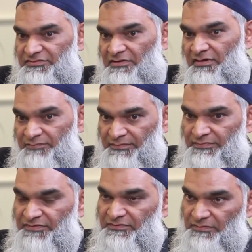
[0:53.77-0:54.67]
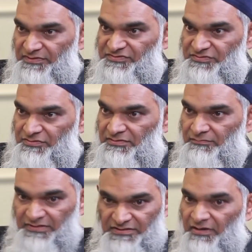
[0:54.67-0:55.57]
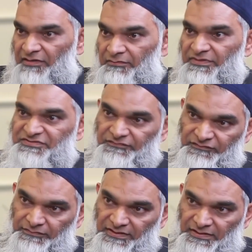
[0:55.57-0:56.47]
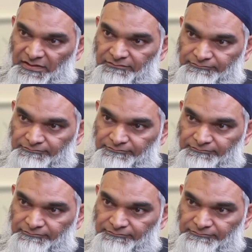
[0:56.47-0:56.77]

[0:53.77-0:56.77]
to call people to what is good, but there are other ways of doing that.